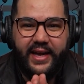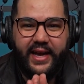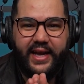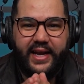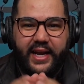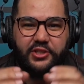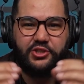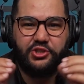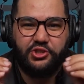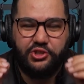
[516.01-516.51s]

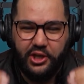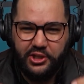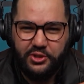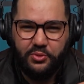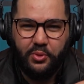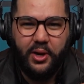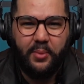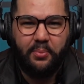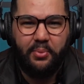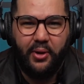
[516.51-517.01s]
And I just
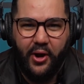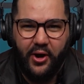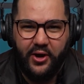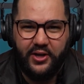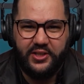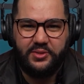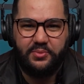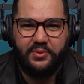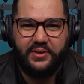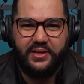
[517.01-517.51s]
want to
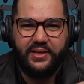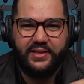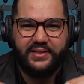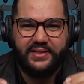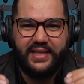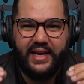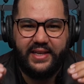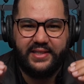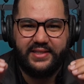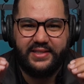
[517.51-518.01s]
pause because
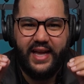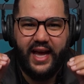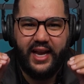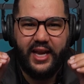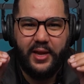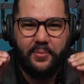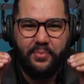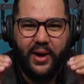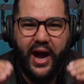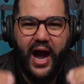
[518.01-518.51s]
that is not
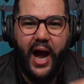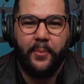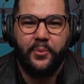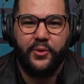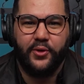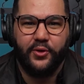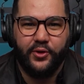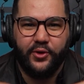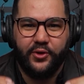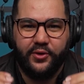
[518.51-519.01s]
a
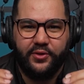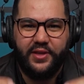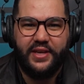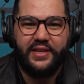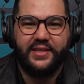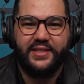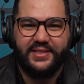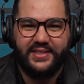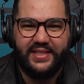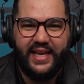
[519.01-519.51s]
popular
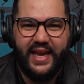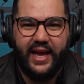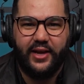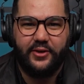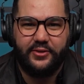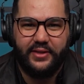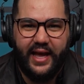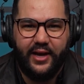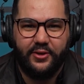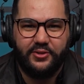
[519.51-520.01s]
thing to say
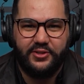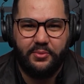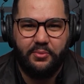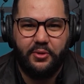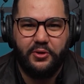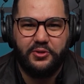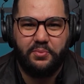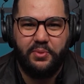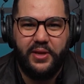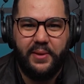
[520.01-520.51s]
out loud to
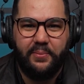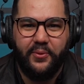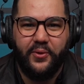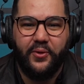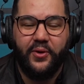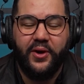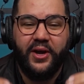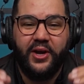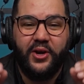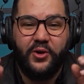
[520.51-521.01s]
most
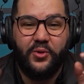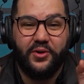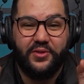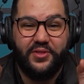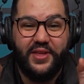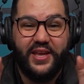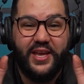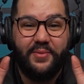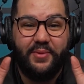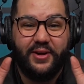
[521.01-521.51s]
people who are
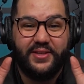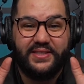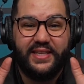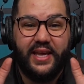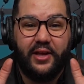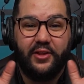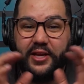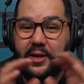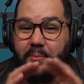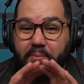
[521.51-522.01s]
thinking about
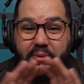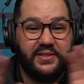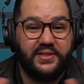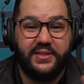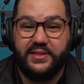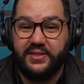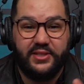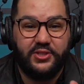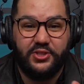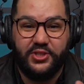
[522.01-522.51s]
scaling a
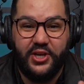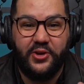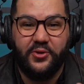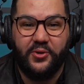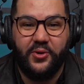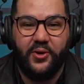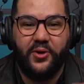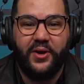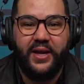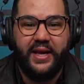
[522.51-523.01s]
business in
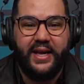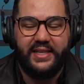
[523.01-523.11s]
general,